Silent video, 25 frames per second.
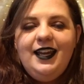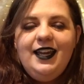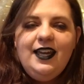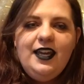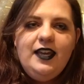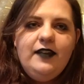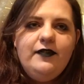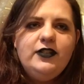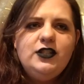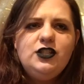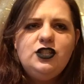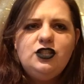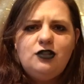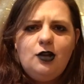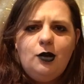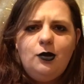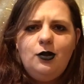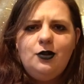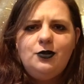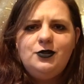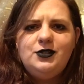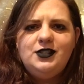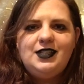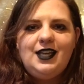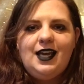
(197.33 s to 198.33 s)
even
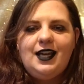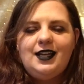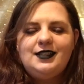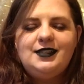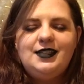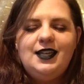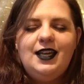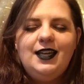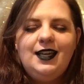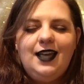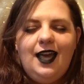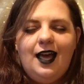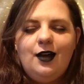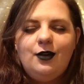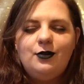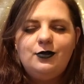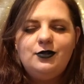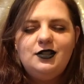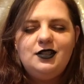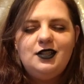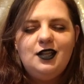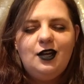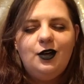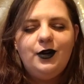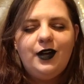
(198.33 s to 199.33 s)
solo sex, it
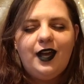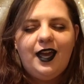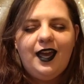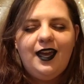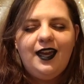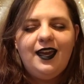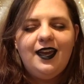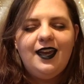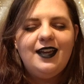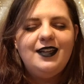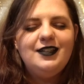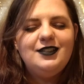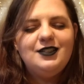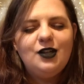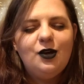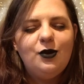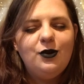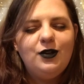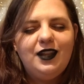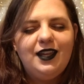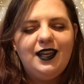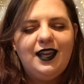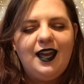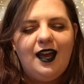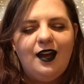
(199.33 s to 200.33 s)
counts, okay? It
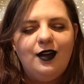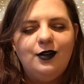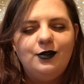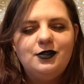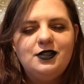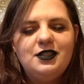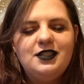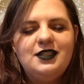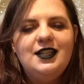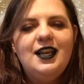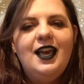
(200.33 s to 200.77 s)
totally counts.